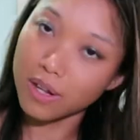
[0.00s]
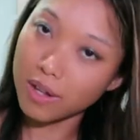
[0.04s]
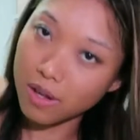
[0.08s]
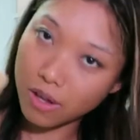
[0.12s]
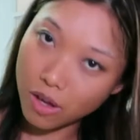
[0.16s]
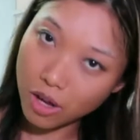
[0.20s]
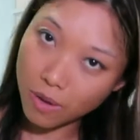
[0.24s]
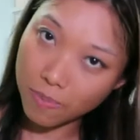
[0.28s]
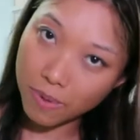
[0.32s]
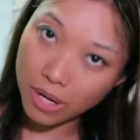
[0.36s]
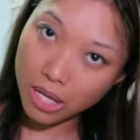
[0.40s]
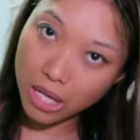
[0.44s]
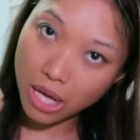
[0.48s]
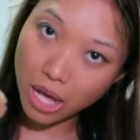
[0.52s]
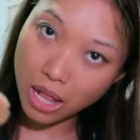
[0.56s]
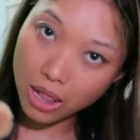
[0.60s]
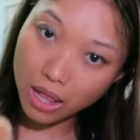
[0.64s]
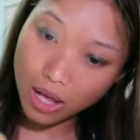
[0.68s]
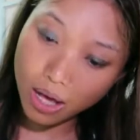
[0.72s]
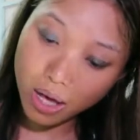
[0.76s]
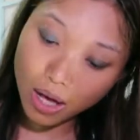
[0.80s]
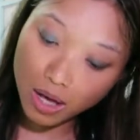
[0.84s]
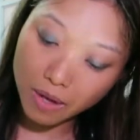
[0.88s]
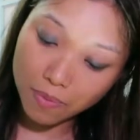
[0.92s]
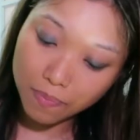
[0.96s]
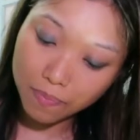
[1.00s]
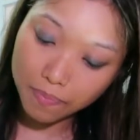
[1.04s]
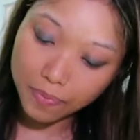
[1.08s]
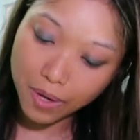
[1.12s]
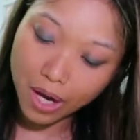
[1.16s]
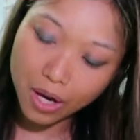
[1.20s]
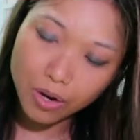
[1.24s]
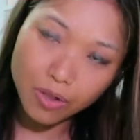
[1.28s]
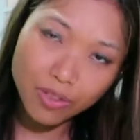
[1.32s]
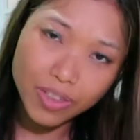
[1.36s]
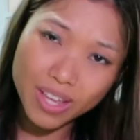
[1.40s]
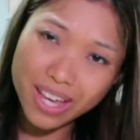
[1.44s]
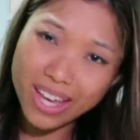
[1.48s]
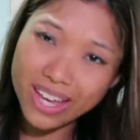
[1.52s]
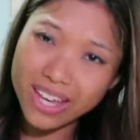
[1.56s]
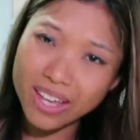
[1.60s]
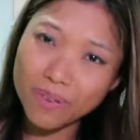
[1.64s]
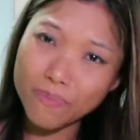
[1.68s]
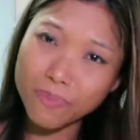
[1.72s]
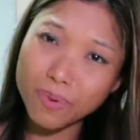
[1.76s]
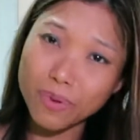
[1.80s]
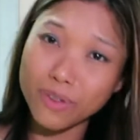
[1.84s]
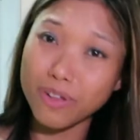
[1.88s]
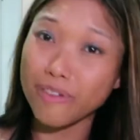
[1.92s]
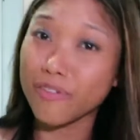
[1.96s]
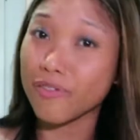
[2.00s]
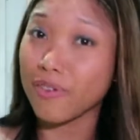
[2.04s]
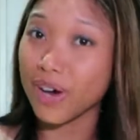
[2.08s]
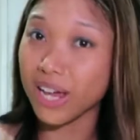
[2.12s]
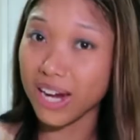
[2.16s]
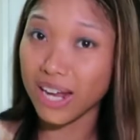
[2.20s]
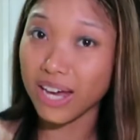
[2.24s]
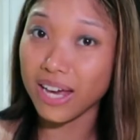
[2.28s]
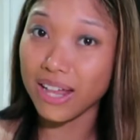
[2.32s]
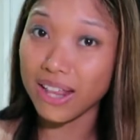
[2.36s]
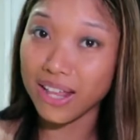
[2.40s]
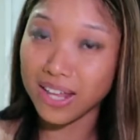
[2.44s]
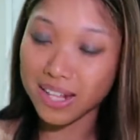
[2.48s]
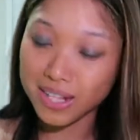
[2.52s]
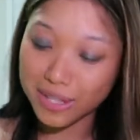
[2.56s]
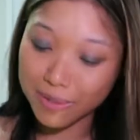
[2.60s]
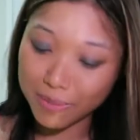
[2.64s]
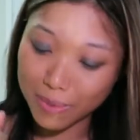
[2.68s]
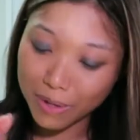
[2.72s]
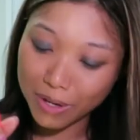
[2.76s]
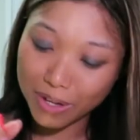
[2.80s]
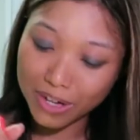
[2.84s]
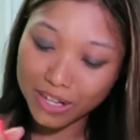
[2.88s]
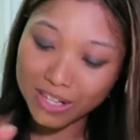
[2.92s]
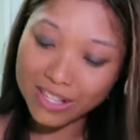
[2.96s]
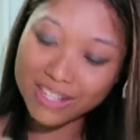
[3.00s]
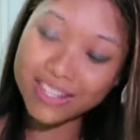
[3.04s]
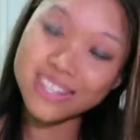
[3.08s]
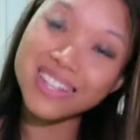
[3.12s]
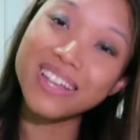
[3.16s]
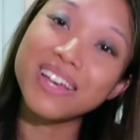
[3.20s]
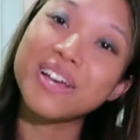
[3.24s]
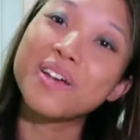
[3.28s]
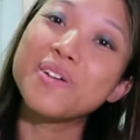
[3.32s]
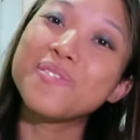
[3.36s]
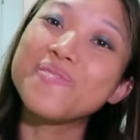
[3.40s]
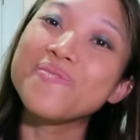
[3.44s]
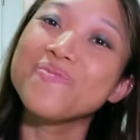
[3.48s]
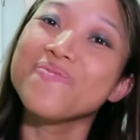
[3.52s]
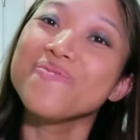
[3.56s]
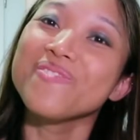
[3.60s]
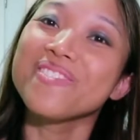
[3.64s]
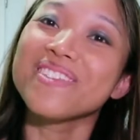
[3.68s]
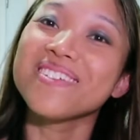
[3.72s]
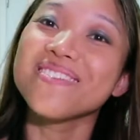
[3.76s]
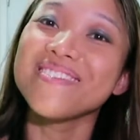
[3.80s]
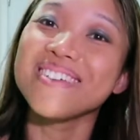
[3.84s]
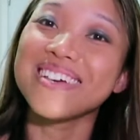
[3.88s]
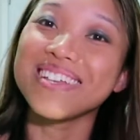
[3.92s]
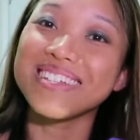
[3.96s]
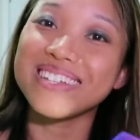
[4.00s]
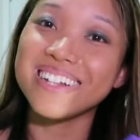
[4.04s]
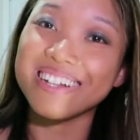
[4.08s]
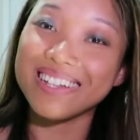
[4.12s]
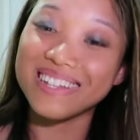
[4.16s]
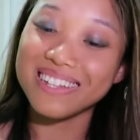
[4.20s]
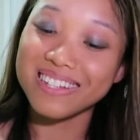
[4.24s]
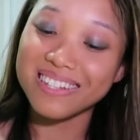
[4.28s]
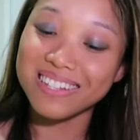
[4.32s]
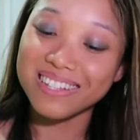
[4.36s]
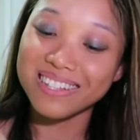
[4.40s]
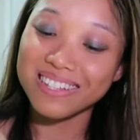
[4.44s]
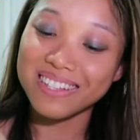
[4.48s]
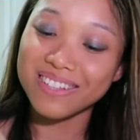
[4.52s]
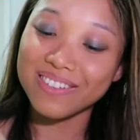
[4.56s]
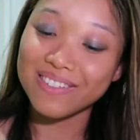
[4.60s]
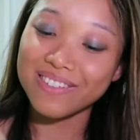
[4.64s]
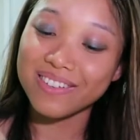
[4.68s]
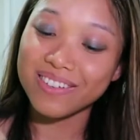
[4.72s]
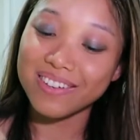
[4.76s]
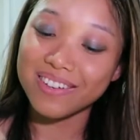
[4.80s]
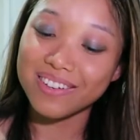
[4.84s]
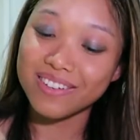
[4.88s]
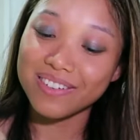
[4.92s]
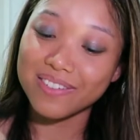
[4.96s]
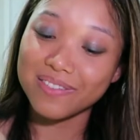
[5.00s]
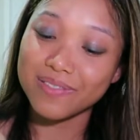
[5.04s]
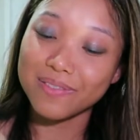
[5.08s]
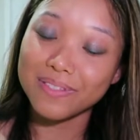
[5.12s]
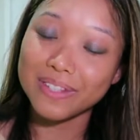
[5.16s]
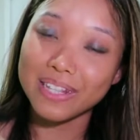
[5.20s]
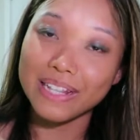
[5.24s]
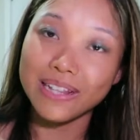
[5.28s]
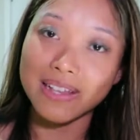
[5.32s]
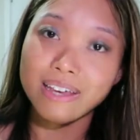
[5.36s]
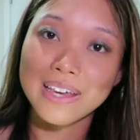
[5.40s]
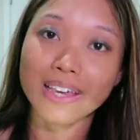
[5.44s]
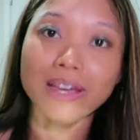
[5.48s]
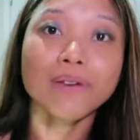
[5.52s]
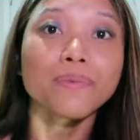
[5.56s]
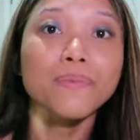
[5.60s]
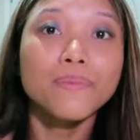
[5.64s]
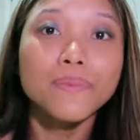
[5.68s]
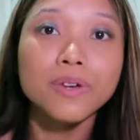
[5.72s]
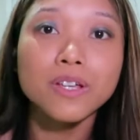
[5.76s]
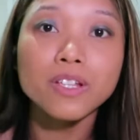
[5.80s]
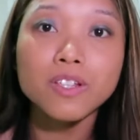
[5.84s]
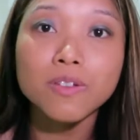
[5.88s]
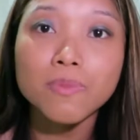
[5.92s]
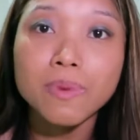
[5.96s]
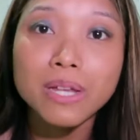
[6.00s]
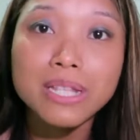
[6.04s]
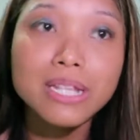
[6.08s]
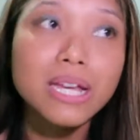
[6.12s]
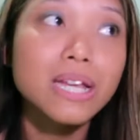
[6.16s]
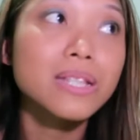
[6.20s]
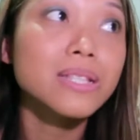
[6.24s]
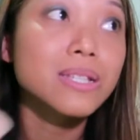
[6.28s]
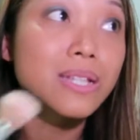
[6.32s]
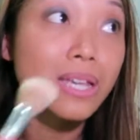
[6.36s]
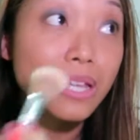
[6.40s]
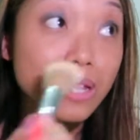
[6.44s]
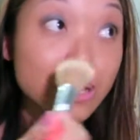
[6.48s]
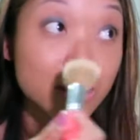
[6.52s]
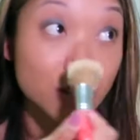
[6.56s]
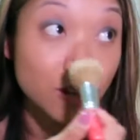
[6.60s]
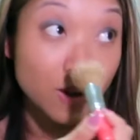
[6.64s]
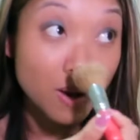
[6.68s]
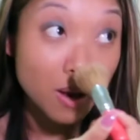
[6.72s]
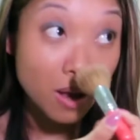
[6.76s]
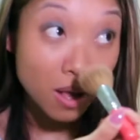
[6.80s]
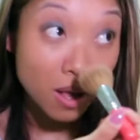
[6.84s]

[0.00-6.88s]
Got a bit of color. I don't think I can pull off white highlight, to be honest, because I'll just look silly because of my tan skin. So